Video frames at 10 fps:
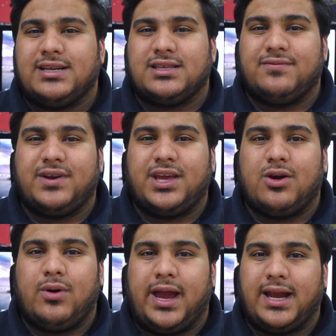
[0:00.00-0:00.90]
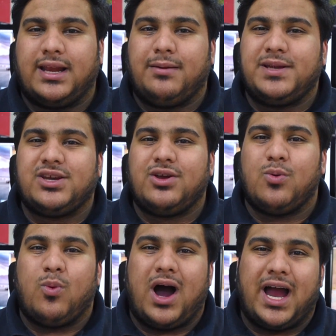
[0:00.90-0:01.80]
into the video and let me tell
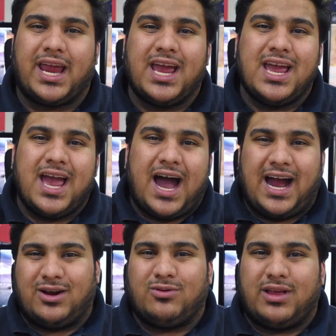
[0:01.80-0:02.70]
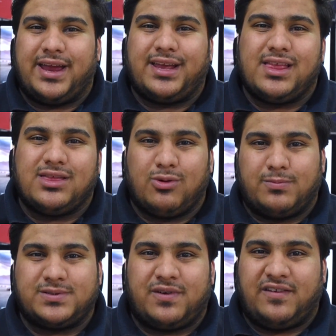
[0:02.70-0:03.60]
you why I don't like the
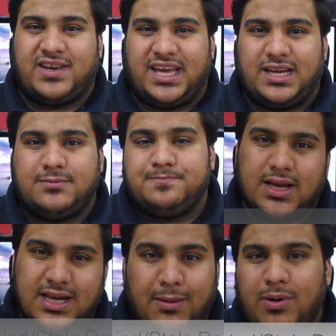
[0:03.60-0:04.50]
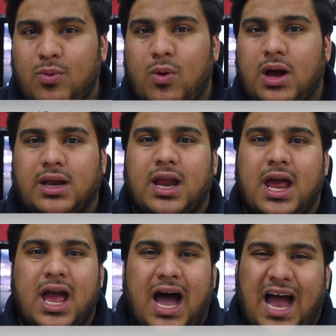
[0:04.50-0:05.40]
OnePlus 5T. Number one,
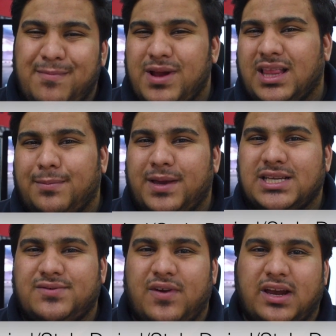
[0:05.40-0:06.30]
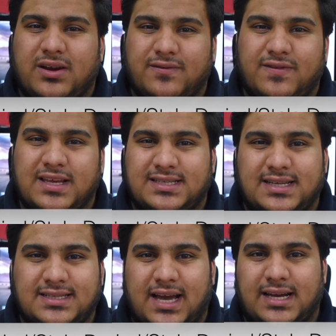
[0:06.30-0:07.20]
I'm not the biggest fan of this
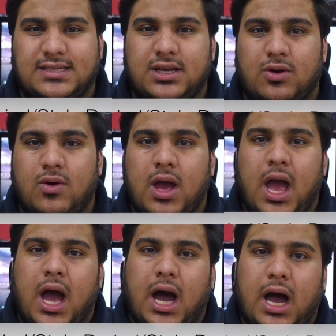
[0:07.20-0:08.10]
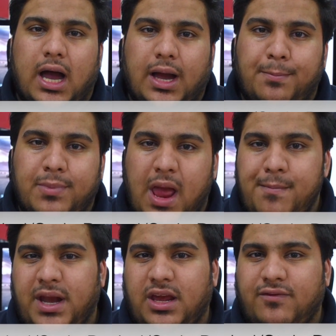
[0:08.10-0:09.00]
design. So
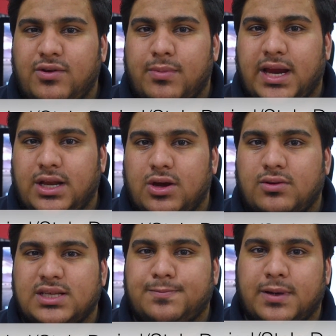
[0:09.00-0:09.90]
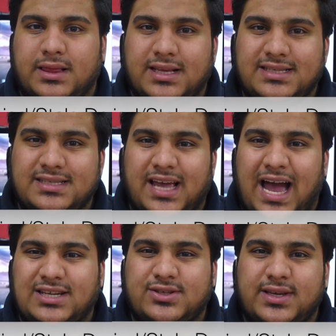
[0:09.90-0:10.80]
not many of you might know this, but this is
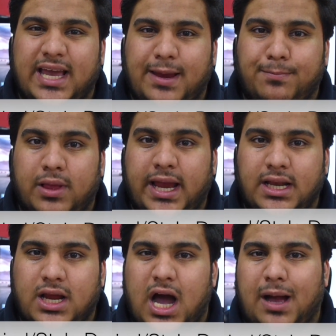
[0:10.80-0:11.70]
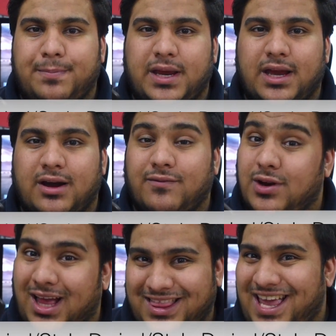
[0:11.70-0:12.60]
actually a blatant copy of
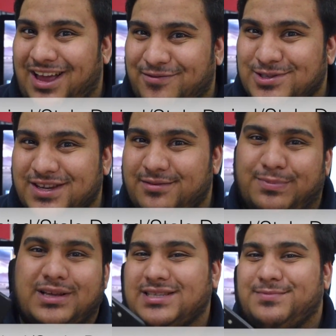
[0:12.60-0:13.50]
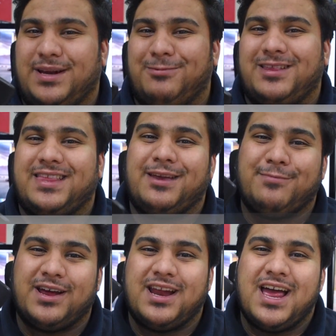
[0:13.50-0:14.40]
not the iPhone 7 Plus as many might
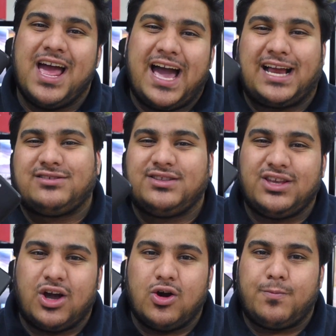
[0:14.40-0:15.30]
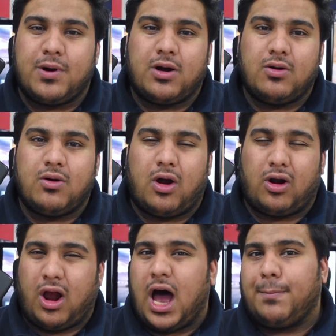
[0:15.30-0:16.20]
think, but actually the Oppo
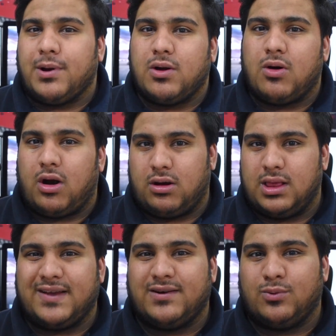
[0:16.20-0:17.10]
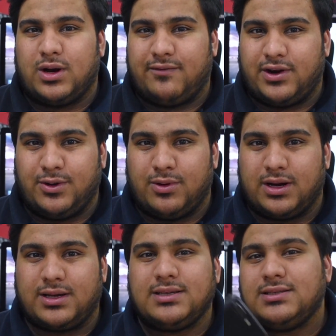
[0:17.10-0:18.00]
or Oppo R11, whatever you
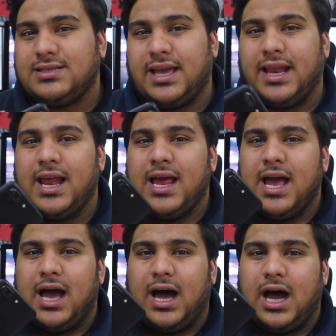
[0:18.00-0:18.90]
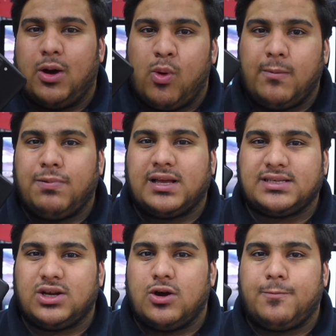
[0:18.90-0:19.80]
want to say it.
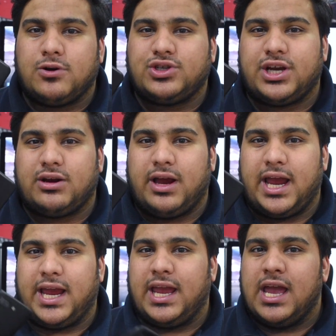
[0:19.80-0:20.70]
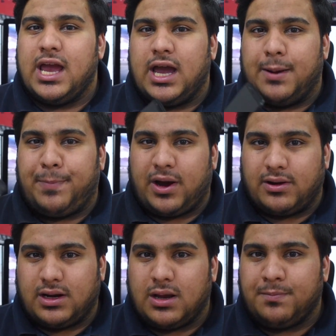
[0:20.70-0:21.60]
OnePlus and Oppo share a
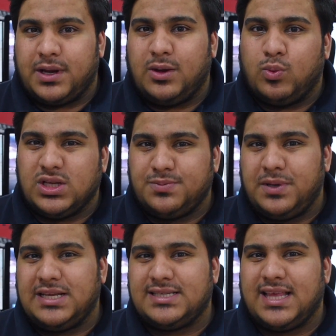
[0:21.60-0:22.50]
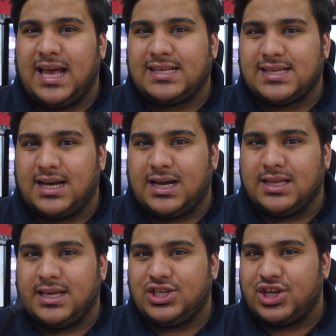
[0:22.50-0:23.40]
parent company, which means that
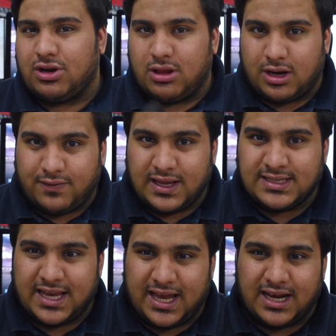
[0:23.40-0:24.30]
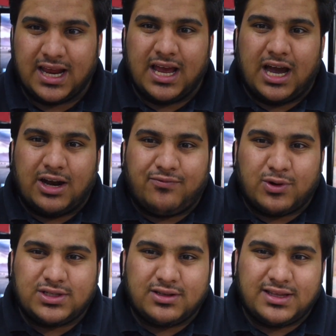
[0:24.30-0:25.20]
they share a lot of things. And
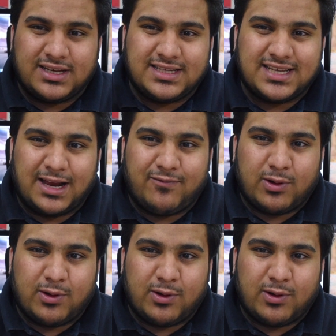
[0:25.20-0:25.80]
unfortunately, the design